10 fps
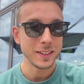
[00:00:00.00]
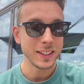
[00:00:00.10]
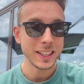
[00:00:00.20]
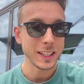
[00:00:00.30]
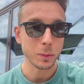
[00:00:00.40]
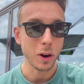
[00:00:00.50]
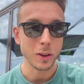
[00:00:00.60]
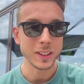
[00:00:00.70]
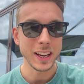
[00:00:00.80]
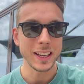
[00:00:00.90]
seats were all
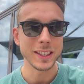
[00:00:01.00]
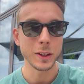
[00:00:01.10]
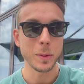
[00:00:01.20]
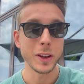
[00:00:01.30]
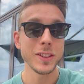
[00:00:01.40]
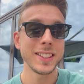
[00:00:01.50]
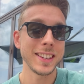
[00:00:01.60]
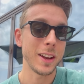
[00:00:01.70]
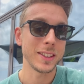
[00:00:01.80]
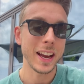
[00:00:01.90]
taken, so we couldn't sit
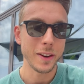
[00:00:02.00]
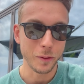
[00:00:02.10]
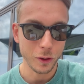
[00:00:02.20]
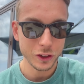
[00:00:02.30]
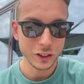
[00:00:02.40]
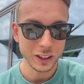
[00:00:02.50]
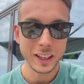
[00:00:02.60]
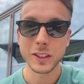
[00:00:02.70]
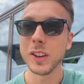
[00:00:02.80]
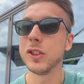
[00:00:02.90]
outside, unfortunately,
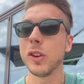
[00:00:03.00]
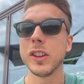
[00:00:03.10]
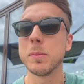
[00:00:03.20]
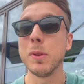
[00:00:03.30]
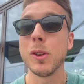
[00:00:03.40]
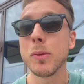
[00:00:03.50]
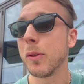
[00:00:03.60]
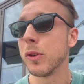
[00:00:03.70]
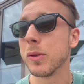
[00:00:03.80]
to enjoy this beautiful view